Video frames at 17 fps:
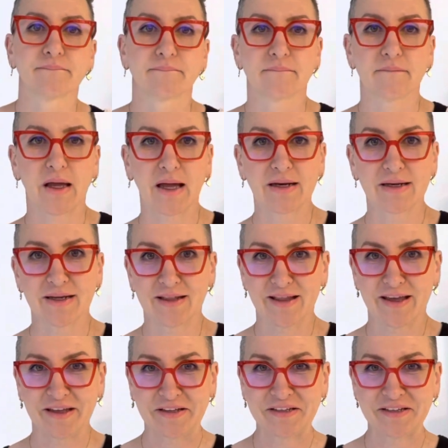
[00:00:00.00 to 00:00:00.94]
and I
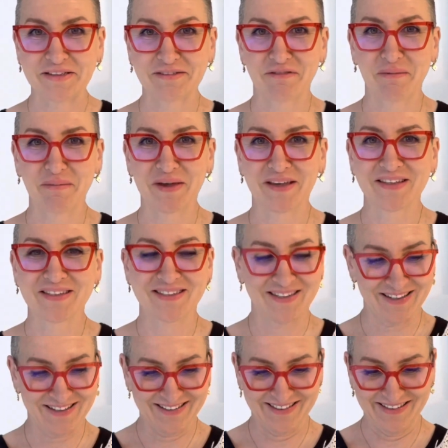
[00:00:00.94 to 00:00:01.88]
like neat ribbings,
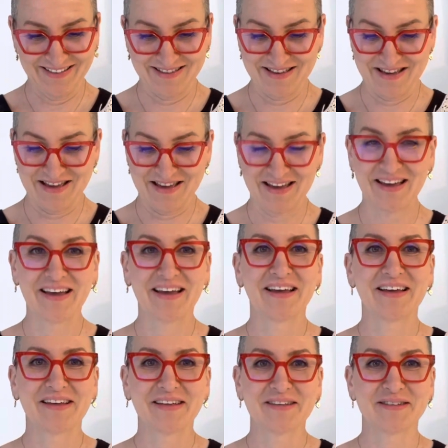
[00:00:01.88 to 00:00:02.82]

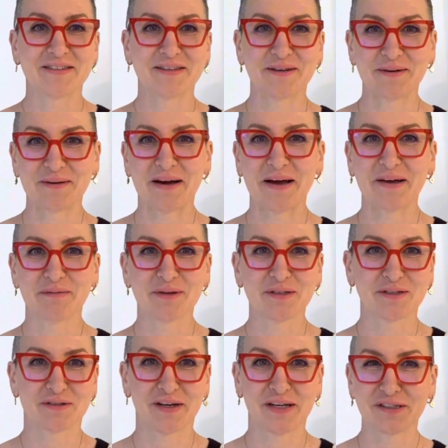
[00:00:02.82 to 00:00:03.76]
so I will
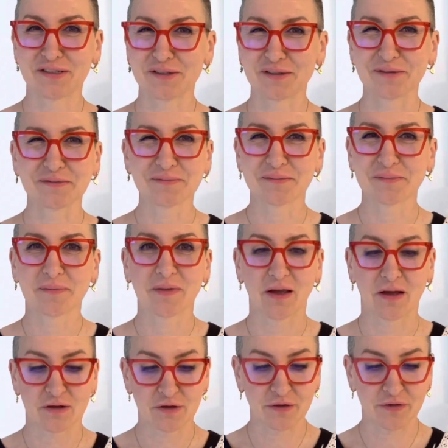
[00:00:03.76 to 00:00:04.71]
try to
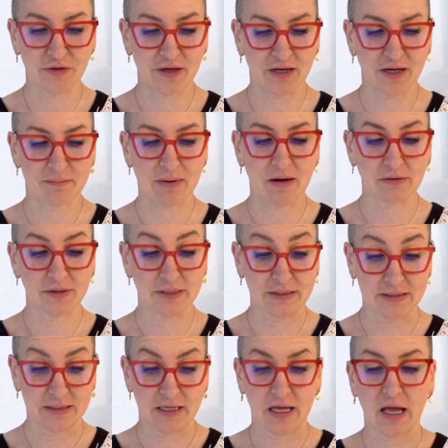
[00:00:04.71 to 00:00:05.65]
think about it.